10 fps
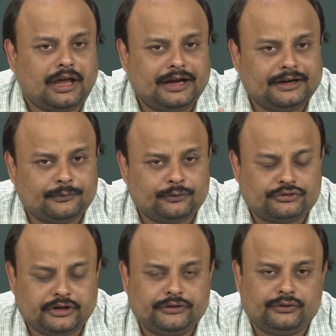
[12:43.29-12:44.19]
and if you
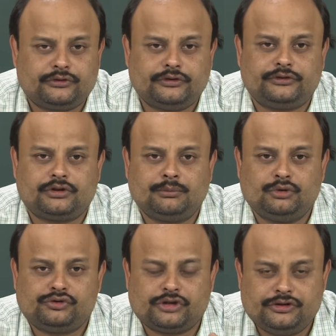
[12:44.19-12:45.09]
change your system,
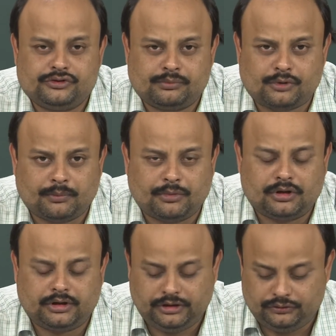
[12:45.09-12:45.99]
you change your property,